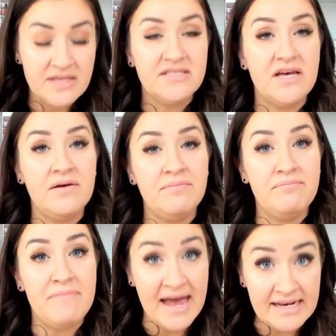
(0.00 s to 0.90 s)
some
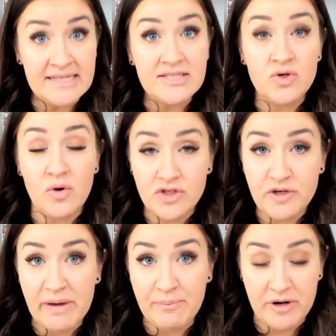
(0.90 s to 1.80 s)
magnets to hold your
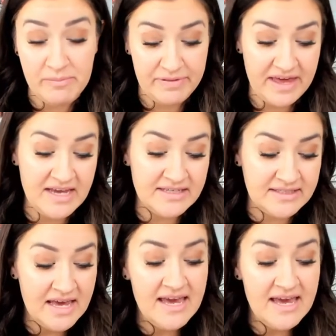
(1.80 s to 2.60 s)
paper in place.